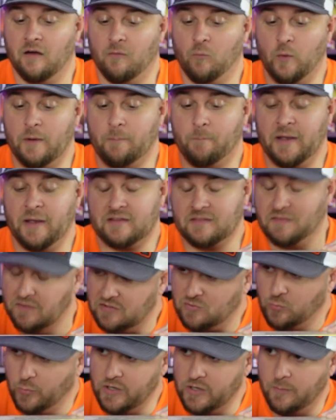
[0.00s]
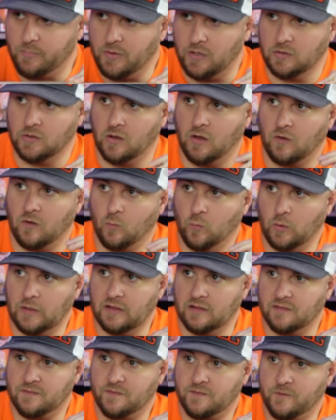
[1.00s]
We picked this one up along
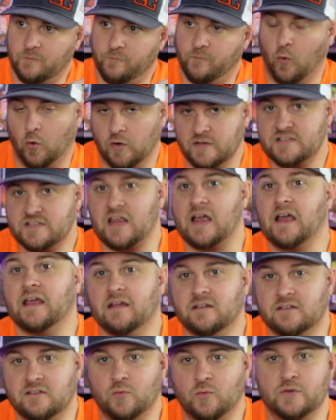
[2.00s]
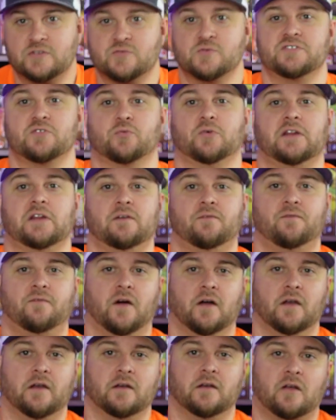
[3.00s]
with For Science, which was a really
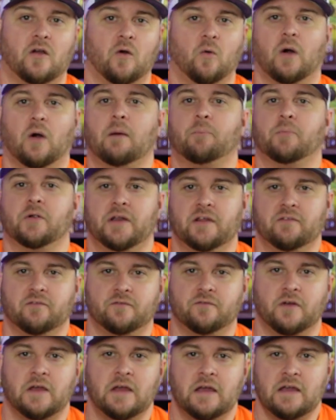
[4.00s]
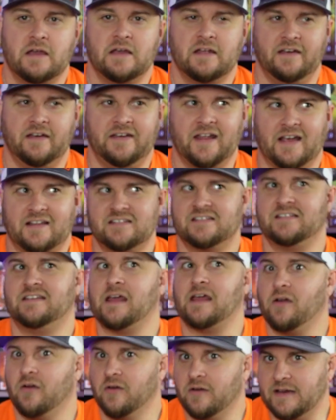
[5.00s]
fun cooperative
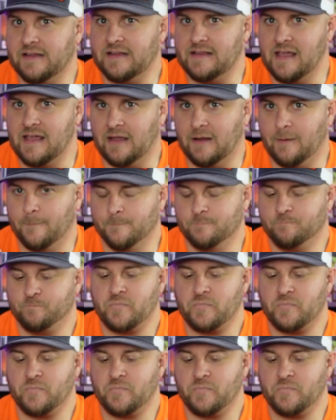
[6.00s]
dexterity game.